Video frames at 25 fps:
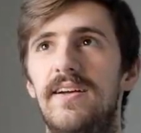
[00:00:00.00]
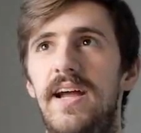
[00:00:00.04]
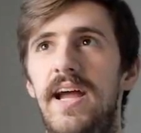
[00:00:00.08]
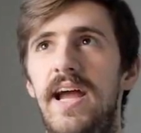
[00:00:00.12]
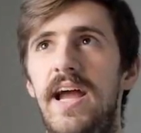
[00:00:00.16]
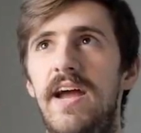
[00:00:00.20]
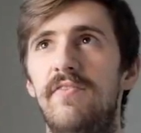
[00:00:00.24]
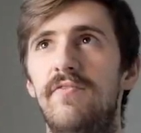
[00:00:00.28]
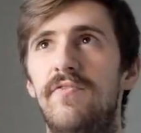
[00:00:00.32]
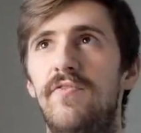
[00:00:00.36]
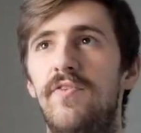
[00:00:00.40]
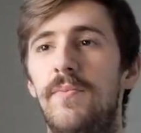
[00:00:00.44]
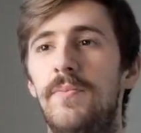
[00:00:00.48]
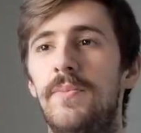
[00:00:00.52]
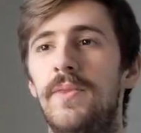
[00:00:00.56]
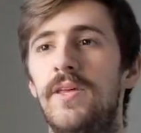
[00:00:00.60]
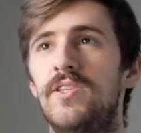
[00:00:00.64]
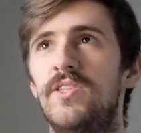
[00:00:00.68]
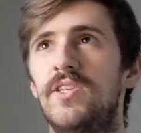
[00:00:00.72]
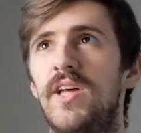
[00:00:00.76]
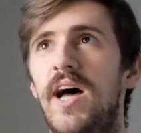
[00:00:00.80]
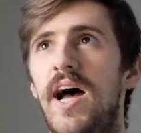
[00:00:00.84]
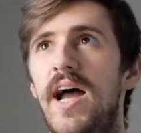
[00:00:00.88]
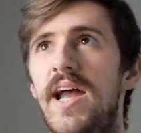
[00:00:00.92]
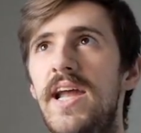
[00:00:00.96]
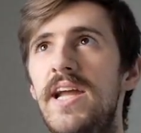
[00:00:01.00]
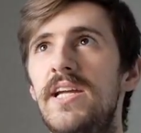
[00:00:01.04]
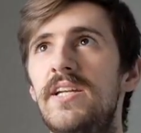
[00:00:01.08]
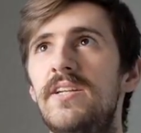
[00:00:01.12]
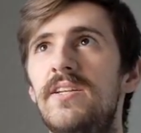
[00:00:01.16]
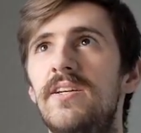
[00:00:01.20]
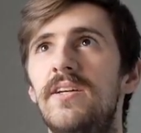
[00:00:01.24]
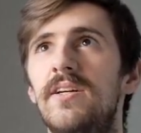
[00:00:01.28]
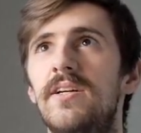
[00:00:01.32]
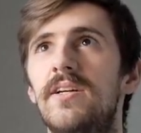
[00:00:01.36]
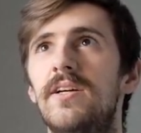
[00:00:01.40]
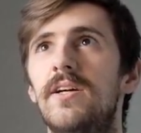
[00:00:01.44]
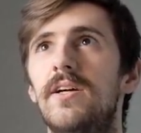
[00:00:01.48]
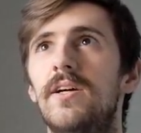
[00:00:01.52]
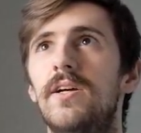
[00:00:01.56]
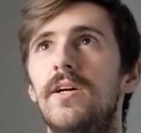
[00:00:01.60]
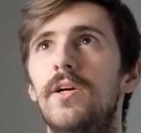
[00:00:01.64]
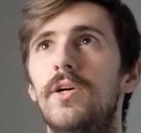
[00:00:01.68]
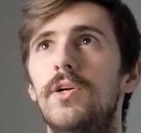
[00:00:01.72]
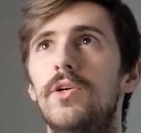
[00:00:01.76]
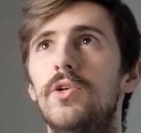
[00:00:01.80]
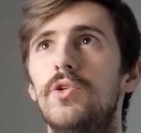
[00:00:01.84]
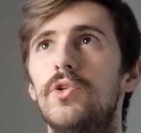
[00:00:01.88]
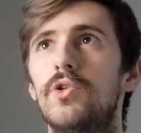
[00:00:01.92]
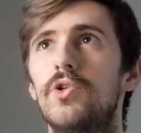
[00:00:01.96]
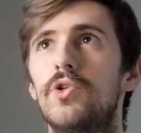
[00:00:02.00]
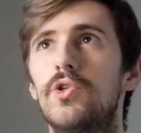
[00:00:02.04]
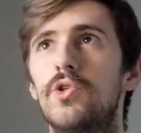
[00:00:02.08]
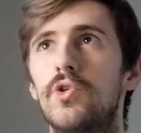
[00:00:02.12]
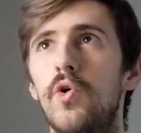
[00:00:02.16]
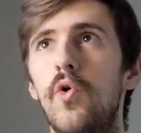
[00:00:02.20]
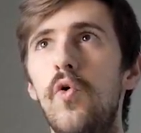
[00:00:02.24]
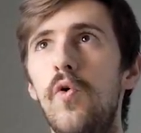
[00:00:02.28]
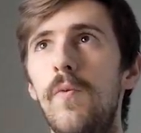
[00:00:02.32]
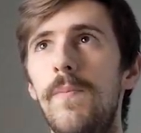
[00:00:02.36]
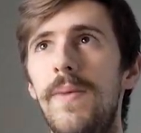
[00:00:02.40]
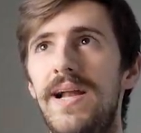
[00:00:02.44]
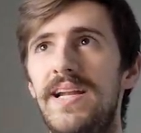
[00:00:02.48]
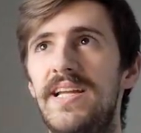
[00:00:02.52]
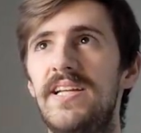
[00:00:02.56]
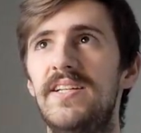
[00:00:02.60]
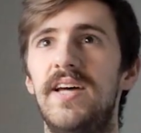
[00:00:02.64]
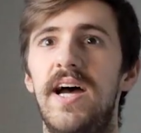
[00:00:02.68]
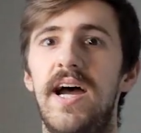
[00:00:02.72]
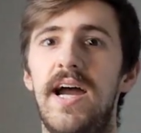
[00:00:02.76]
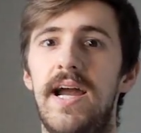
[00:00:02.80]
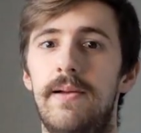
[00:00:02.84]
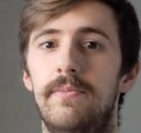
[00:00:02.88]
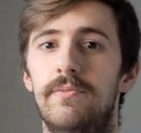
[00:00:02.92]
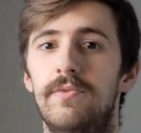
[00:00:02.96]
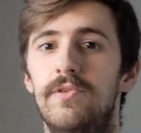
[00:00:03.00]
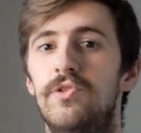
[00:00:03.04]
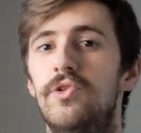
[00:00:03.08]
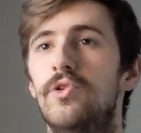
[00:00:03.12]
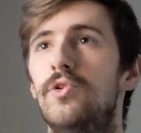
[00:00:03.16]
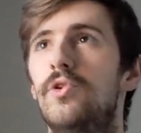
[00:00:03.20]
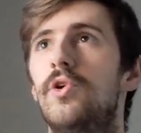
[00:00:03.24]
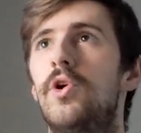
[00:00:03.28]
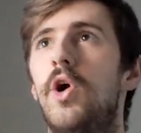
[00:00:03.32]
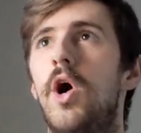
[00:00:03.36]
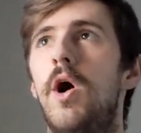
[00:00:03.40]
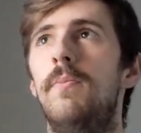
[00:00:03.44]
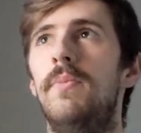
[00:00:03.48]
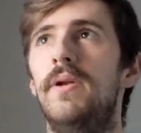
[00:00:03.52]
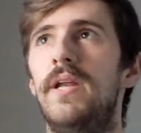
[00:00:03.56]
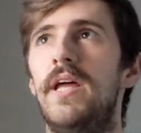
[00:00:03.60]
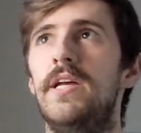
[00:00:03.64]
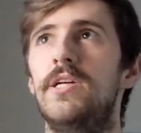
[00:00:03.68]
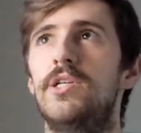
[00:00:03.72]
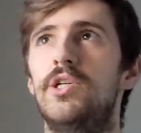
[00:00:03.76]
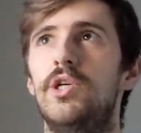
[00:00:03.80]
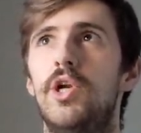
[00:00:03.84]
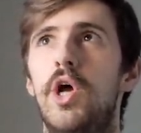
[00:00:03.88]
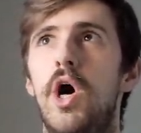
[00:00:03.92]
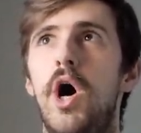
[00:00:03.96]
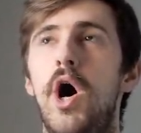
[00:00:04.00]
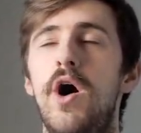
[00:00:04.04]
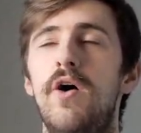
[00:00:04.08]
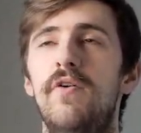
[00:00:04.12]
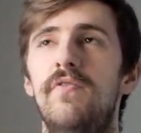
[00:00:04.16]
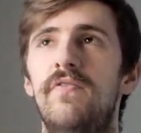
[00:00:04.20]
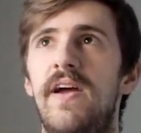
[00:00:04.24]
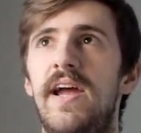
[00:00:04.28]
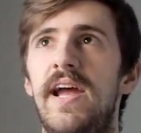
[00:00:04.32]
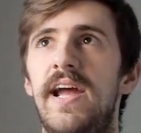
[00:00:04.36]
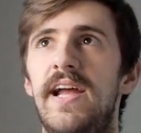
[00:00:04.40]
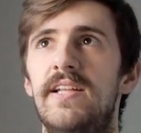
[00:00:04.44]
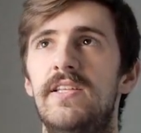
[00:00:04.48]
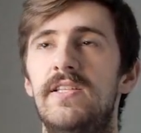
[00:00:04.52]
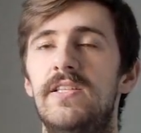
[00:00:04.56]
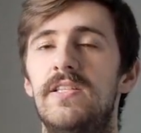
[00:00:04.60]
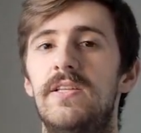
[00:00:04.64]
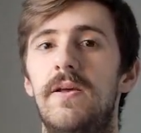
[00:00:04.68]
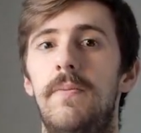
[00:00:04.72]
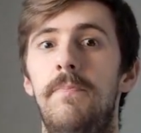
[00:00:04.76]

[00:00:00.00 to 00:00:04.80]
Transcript: hit from the side so many times due to a combination of its